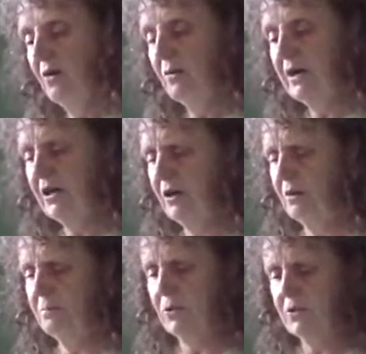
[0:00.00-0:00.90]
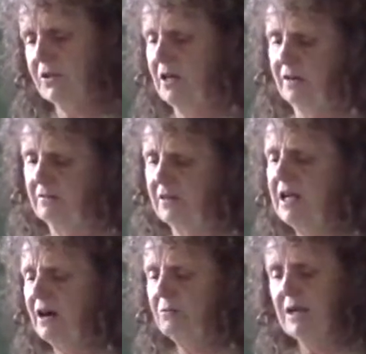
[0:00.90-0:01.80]
When I got bored and
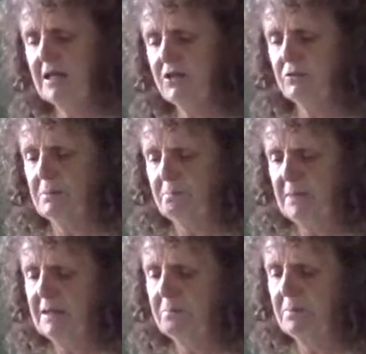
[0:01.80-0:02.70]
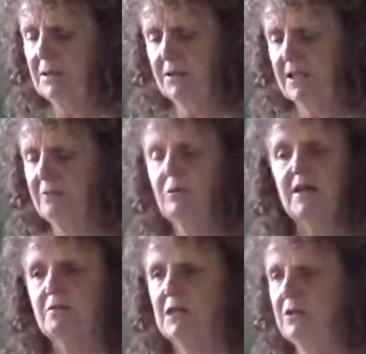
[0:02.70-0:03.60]
hungry, I went into a big building
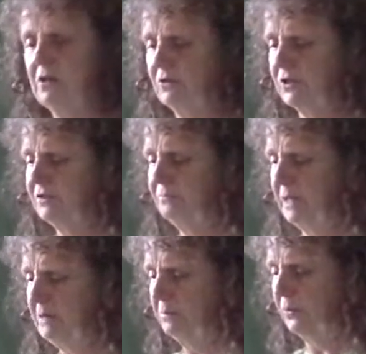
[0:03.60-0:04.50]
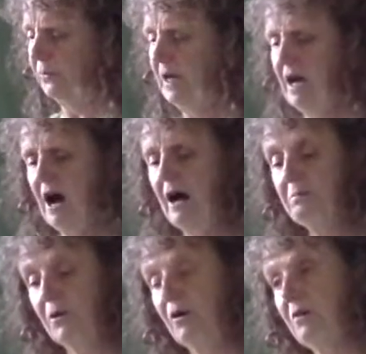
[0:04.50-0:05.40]
where there were lots of people. I
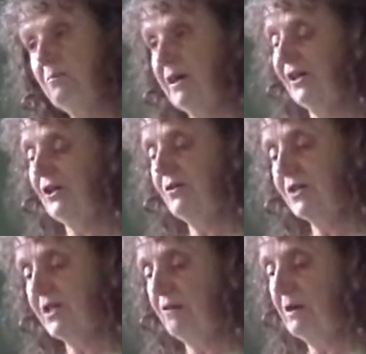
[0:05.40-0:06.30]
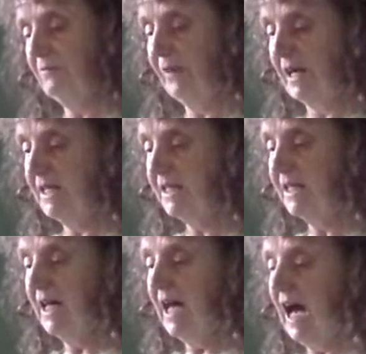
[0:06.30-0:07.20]
put on my cute snowy
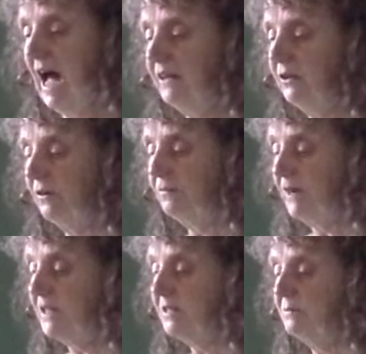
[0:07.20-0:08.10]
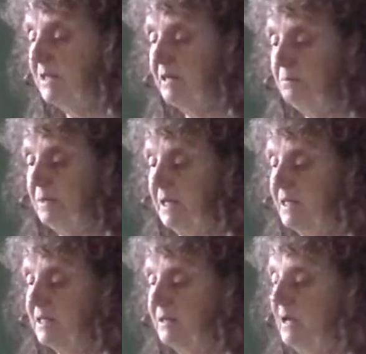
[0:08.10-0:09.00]
face and got fed some
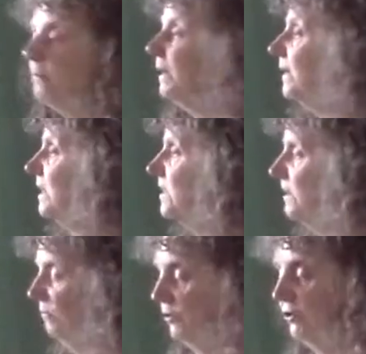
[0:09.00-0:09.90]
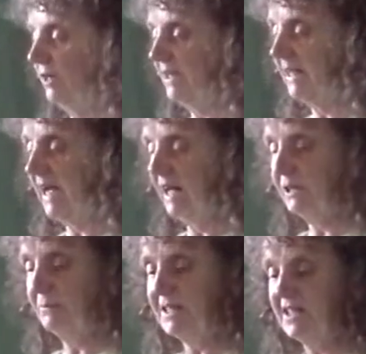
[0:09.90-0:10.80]
tidbits, but then someone tried to
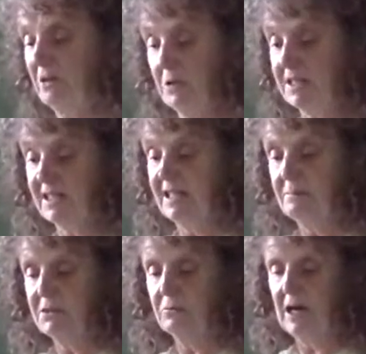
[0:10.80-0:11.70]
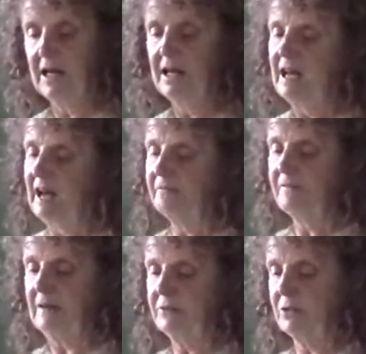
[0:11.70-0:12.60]
catch me, so I slipped away and
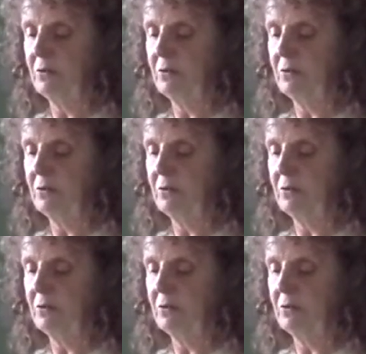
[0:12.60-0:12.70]
found a